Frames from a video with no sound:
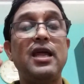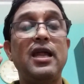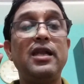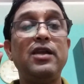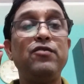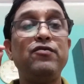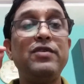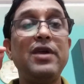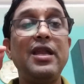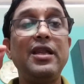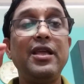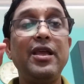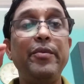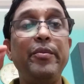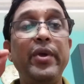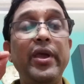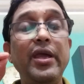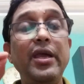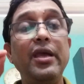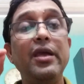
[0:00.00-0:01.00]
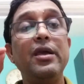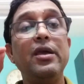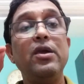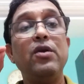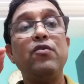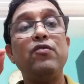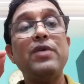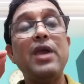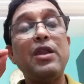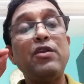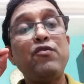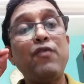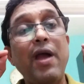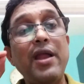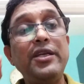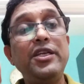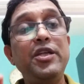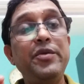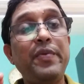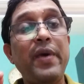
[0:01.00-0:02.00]
and we are
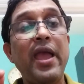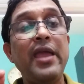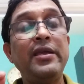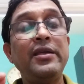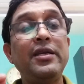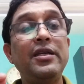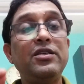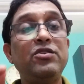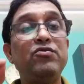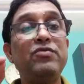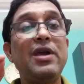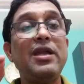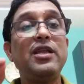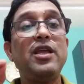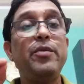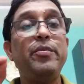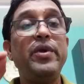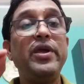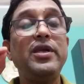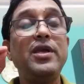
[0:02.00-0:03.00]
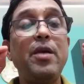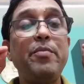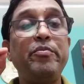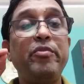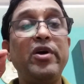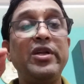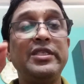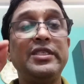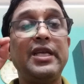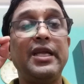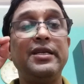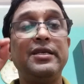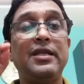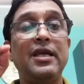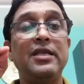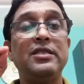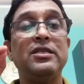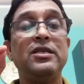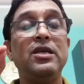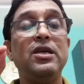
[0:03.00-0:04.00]
quantifying it, we are giving a
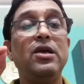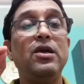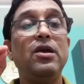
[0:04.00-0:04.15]
percentage.